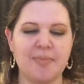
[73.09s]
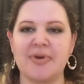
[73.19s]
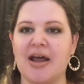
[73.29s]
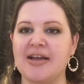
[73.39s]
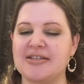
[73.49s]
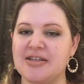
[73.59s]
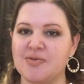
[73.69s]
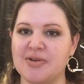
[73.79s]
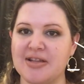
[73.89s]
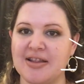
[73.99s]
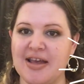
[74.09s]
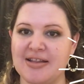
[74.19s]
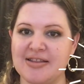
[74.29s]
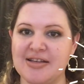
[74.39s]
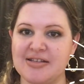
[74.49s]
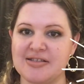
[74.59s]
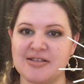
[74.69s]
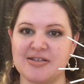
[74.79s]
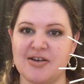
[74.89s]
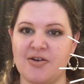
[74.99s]
But I did really like this,
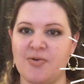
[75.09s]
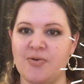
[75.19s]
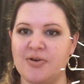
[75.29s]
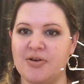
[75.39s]
so